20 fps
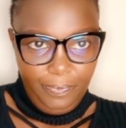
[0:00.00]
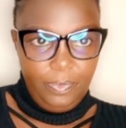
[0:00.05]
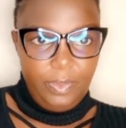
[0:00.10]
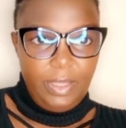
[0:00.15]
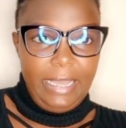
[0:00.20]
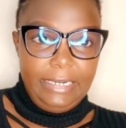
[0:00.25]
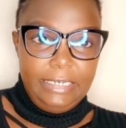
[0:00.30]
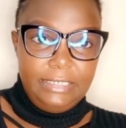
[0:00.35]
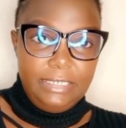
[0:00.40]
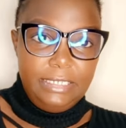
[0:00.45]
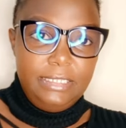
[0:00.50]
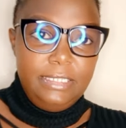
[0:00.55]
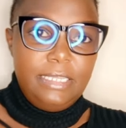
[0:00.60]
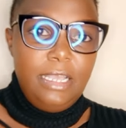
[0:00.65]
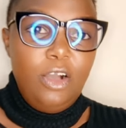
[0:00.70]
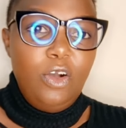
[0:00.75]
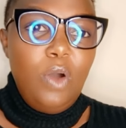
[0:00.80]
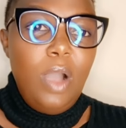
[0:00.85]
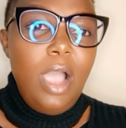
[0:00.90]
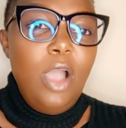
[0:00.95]
Caritas
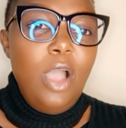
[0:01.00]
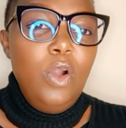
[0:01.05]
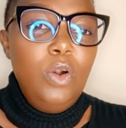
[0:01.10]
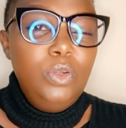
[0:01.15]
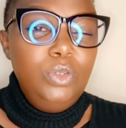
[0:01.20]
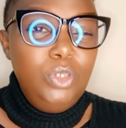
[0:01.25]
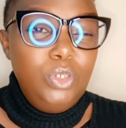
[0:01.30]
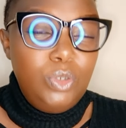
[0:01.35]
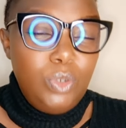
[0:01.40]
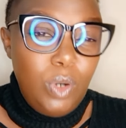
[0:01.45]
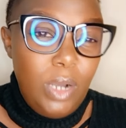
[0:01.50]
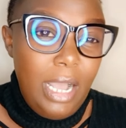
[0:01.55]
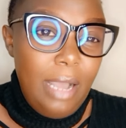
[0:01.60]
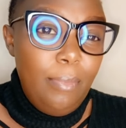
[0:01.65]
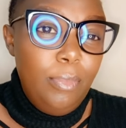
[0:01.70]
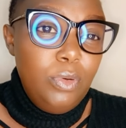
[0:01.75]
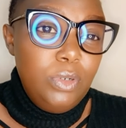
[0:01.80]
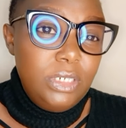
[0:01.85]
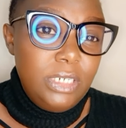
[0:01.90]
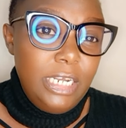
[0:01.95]
Circle. I always talk
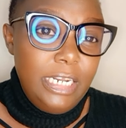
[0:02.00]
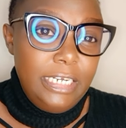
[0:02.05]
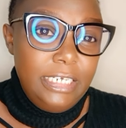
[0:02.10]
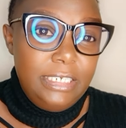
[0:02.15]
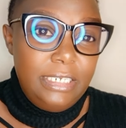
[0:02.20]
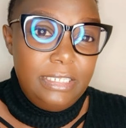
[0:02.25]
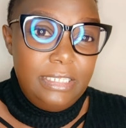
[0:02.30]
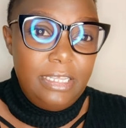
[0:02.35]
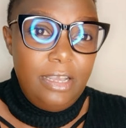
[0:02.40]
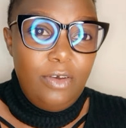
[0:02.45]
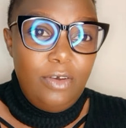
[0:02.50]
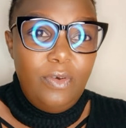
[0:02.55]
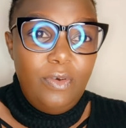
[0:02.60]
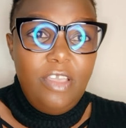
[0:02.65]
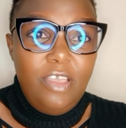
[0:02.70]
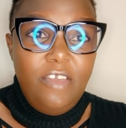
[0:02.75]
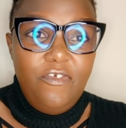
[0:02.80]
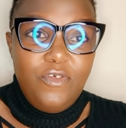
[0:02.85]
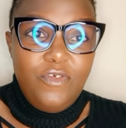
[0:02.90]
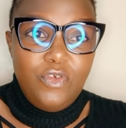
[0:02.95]
about Caritas Circle.
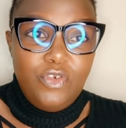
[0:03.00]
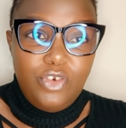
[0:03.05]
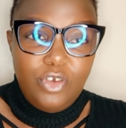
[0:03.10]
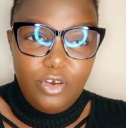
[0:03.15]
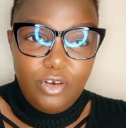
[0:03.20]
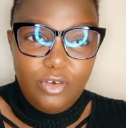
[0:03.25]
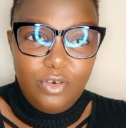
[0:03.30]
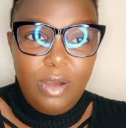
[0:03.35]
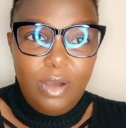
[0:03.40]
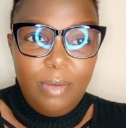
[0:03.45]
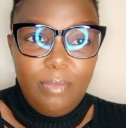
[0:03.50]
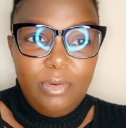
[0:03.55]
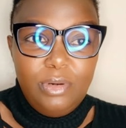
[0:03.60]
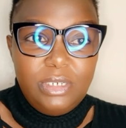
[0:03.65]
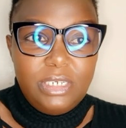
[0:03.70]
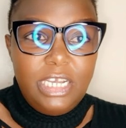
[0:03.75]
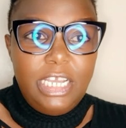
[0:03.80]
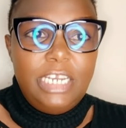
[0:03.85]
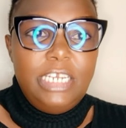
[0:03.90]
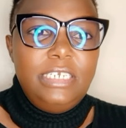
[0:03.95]
If you don't know
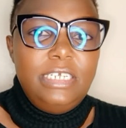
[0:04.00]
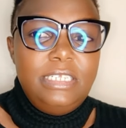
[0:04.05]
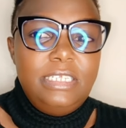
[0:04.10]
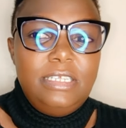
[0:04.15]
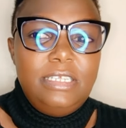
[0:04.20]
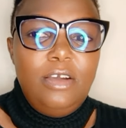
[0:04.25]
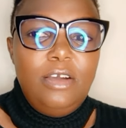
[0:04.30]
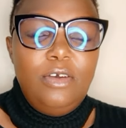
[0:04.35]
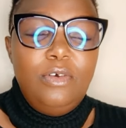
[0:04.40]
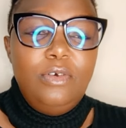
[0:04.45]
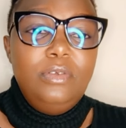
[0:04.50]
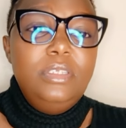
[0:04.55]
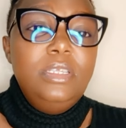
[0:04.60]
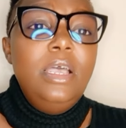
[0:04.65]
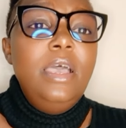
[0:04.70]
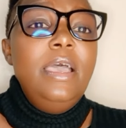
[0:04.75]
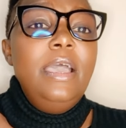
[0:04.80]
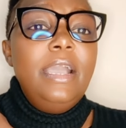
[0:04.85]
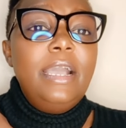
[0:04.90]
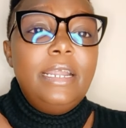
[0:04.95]
about Caritas Circle,
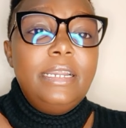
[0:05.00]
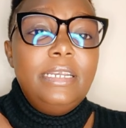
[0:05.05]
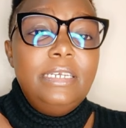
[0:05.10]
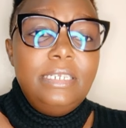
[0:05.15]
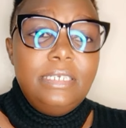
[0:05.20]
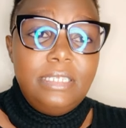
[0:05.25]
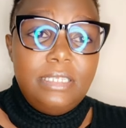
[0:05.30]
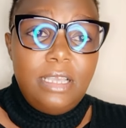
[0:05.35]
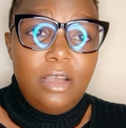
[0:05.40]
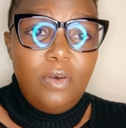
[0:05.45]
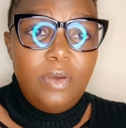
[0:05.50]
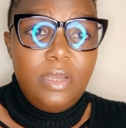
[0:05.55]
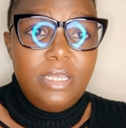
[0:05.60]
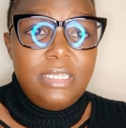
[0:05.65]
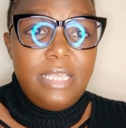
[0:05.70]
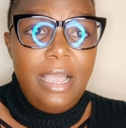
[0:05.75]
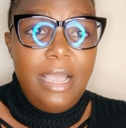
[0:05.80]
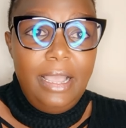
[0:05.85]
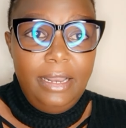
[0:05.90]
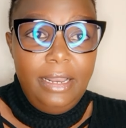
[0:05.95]
Caritas Circle
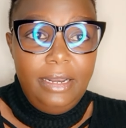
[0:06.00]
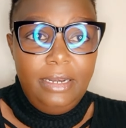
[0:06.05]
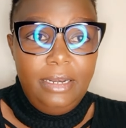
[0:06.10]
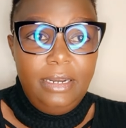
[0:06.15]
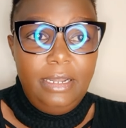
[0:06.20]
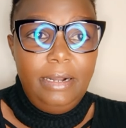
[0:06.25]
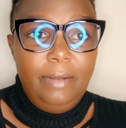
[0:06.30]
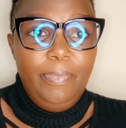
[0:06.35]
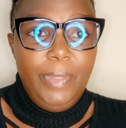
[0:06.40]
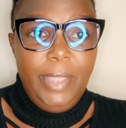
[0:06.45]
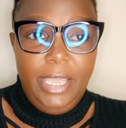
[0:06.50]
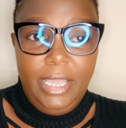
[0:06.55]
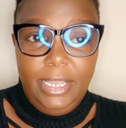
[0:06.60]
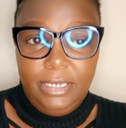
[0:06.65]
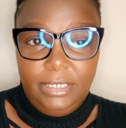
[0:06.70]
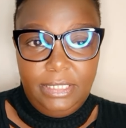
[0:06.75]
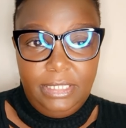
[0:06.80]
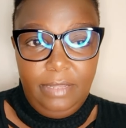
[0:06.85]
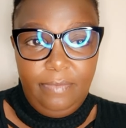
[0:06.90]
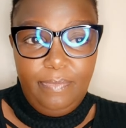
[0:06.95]
is under
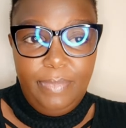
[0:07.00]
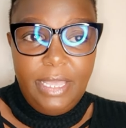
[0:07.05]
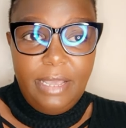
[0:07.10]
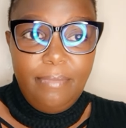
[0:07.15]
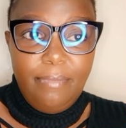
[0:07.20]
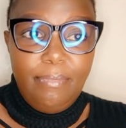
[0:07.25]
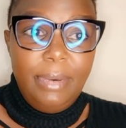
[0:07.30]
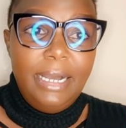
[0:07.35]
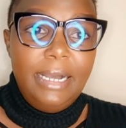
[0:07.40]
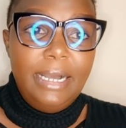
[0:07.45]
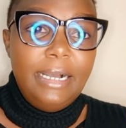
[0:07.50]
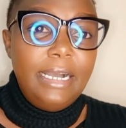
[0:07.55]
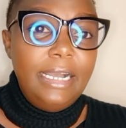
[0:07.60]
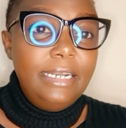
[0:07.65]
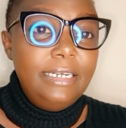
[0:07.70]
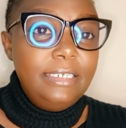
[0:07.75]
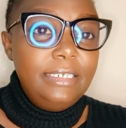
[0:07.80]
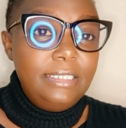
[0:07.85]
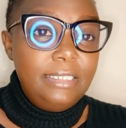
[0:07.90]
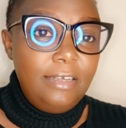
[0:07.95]
NCBA Bank
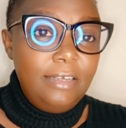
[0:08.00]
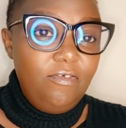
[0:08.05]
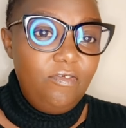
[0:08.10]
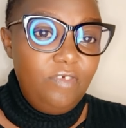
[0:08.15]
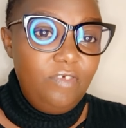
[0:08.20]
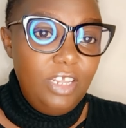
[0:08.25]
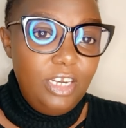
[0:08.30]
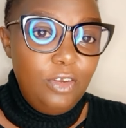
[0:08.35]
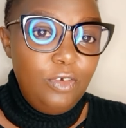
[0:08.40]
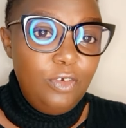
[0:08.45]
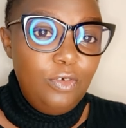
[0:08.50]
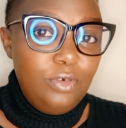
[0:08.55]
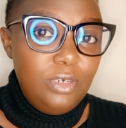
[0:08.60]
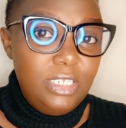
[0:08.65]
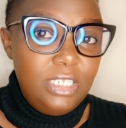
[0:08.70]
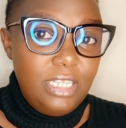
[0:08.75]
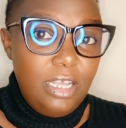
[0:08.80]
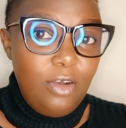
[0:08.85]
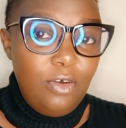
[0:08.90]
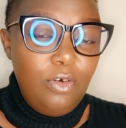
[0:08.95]
and it's a very good
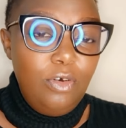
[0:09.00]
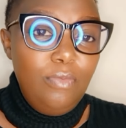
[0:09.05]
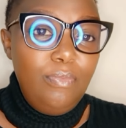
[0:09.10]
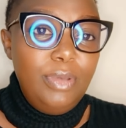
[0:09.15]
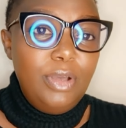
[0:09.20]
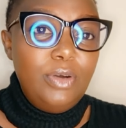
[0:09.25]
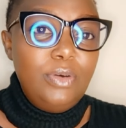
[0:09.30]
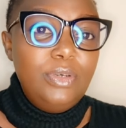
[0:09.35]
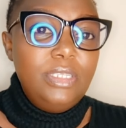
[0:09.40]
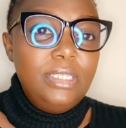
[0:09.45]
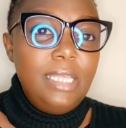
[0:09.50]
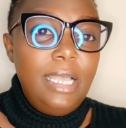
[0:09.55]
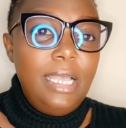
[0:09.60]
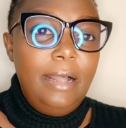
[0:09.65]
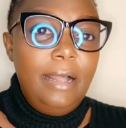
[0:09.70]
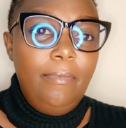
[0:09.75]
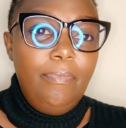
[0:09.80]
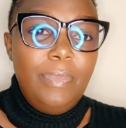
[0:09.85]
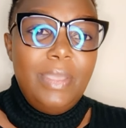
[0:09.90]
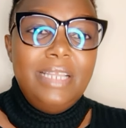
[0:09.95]
circle because
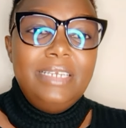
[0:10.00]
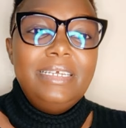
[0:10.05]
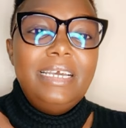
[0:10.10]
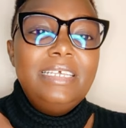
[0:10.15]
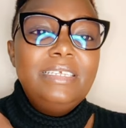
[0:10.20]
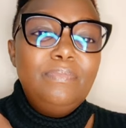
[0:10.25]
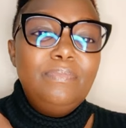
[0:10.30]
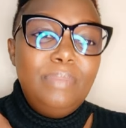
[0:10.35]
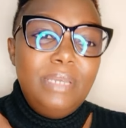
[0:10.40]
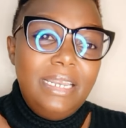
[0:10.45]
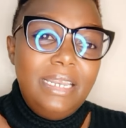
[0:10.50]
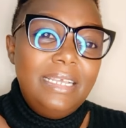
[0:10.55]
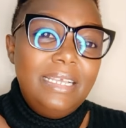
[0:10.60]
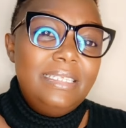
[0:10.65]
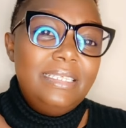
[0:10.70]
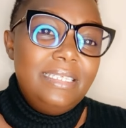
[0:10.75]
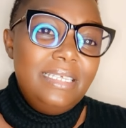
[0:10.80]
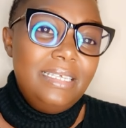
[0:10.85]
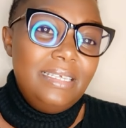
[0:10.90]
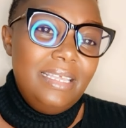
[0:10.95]
um, it has been
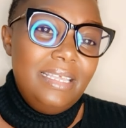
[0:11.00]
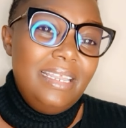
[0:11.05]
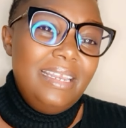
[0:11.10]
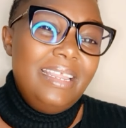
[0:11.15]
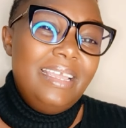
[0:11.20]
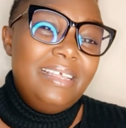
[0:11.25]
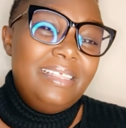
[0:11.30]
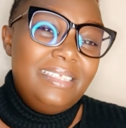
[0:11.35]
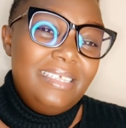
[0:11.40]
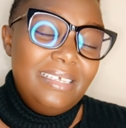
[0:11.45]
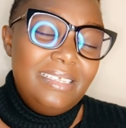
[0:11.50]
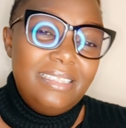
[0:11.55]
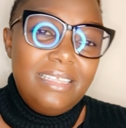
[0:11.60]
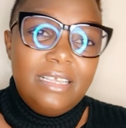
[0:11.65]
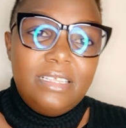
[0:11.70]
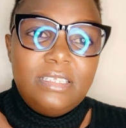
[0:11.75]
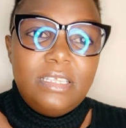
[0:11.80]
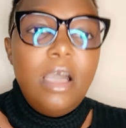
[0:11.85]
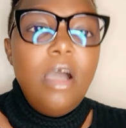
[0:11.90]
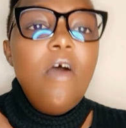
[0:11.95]
exi in
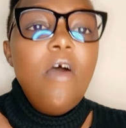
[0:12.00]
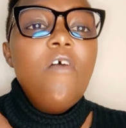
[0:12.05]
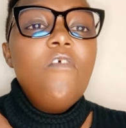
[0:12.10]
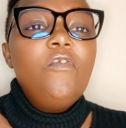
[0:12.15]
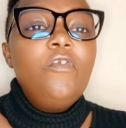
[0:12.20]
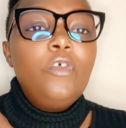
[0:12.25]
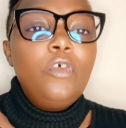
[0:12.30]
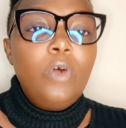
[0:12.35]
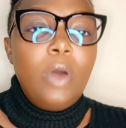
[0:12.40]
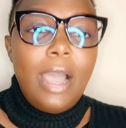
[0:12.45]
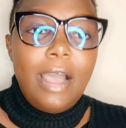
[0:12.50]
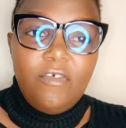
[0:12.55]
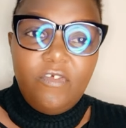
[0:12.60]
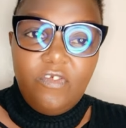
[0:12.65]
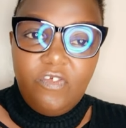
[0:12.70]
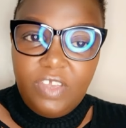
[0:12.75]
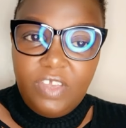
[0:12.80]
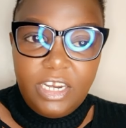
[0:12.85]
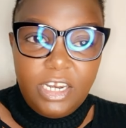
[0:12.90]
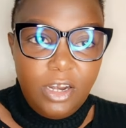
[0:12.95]
existence for a
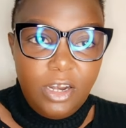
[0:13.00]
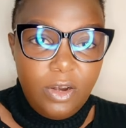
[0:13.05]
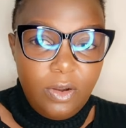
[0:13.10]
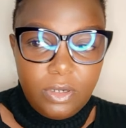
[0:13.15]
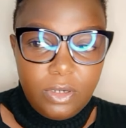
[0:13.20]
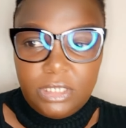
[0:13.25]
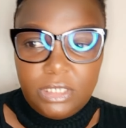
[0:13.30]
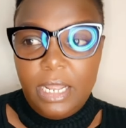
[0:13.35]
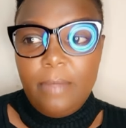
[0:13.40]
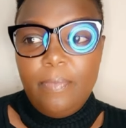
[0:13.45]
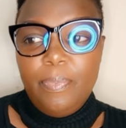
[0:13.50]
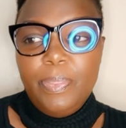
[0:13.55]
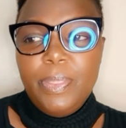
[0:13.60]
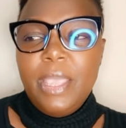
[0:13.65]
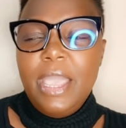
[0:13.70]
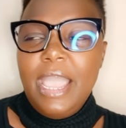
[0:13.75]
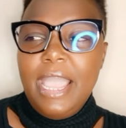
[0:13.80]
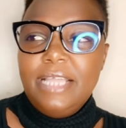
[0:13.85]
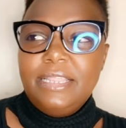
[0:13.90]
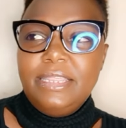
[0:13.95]
very long time.
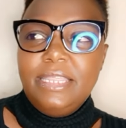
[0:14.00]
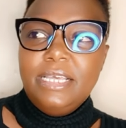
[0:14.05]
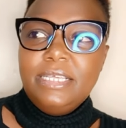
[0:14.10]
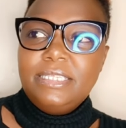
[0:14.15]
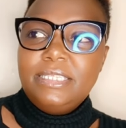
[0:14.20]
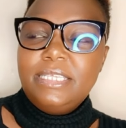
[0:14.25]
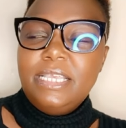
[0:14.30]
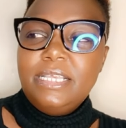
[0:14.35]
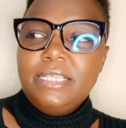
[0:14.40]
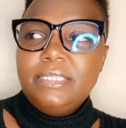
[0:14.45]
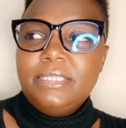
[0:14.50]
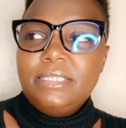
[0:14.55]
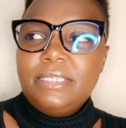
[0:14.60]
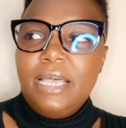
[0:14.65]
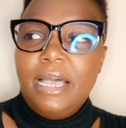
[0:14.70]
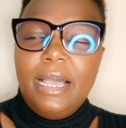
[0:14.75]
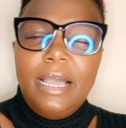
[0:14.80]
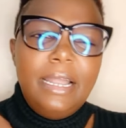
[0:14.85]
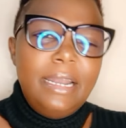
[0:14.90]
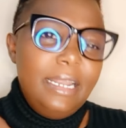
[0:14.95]
I think since
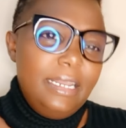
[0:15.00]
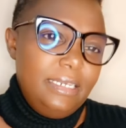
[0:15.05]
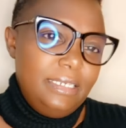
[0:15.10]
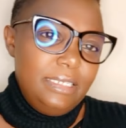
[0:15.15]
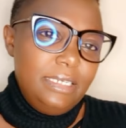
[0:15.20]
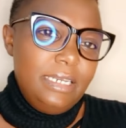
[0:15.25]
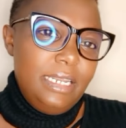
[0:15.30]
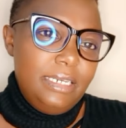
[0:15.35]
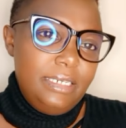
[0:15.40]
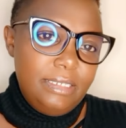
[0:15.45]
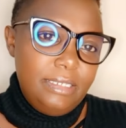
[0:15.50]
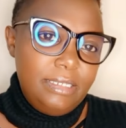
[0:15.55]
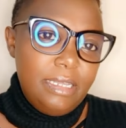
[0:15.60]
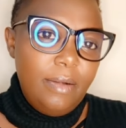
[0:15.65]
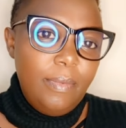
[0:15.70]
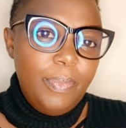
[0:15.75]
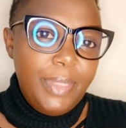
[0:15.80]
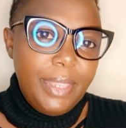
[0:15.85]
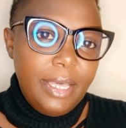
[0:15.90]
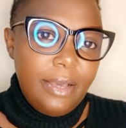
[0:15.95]
uh, 1990
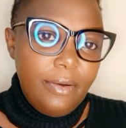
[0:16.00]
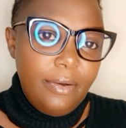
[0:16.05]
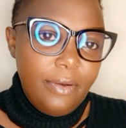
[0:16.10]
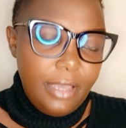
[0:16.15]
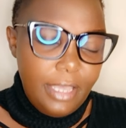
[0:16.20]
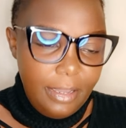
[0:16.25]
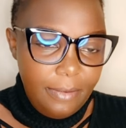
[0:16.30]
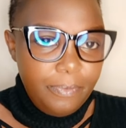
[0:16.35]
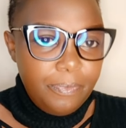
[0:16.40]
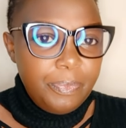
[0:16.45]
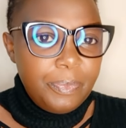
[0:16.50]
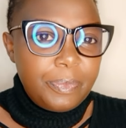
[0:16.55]
something, okay?